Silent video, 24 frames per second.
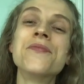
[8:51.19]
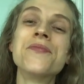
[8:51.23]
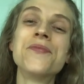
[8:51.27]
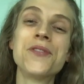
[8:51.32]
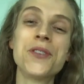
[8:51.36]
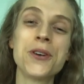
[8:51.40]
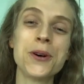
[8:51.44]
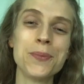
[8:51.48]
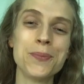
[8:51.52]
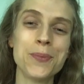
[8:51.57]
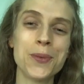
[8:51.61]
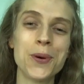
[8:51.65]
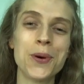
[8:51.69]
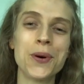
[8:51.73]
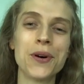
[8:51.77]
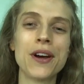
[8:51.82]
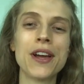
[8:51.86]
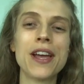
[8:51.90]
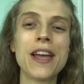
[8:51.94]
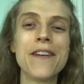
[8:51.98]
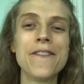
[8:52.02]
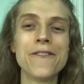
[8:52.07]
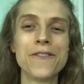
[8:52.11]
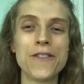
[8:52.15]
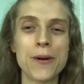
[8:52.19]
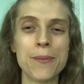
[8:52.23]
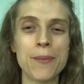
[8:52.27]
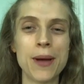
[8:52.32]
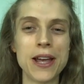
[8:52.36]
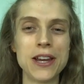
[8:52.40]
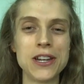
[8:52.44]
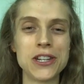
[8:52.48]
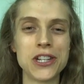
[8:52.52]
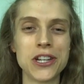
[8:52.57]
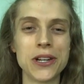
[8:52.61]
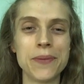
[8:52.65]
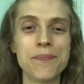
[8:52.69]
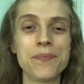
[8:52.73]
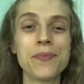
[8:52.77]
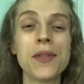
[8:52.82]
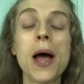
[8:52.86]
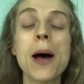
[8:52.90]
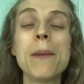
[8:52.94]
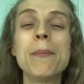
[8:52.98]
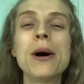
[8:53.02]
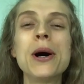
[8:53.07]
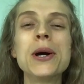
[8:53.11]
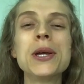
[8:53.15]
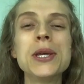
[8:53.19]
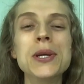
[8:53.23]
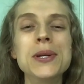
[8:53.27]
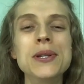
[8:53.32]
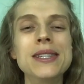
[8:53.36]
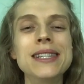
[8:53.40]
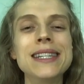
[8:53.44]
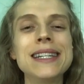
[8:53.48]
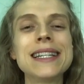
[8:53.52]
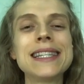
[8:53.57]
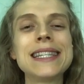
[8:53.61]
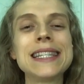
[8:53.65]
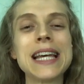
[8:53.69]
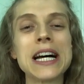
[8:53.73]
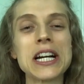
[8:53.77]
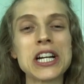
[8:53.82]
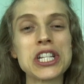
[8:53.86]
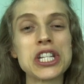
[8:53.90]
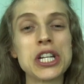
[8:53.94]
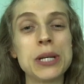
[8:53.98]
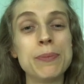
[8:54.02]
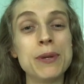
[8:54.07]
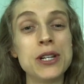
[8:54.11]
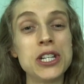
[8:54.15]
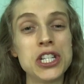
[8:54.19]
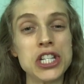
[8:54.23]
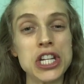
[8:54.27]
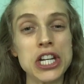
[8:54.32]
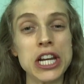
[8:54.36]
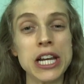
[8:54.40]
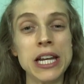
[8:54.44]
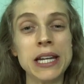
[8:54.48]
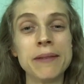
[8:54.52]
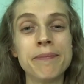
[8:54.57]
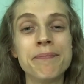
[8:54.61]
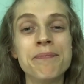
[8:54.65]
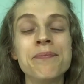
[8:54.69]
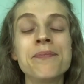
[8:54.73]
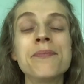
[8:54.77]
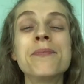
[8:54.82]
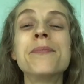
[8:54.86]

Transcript: For more information about using a suction machine,